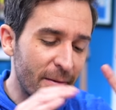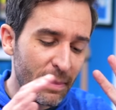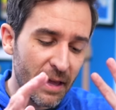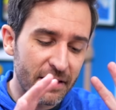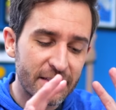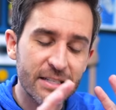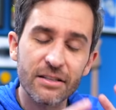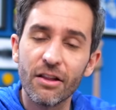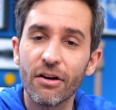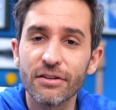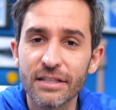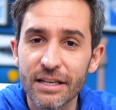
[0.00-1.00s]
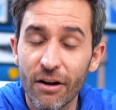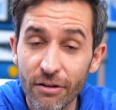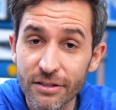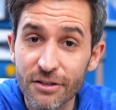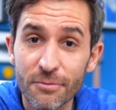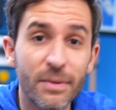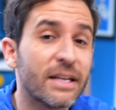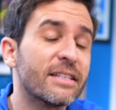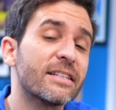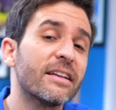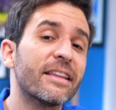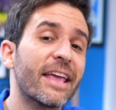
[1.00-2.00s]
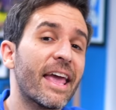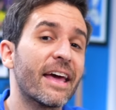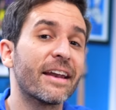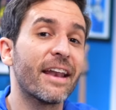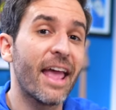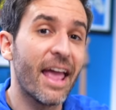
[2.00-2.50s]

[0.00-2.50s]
And this is largely also based on the Canon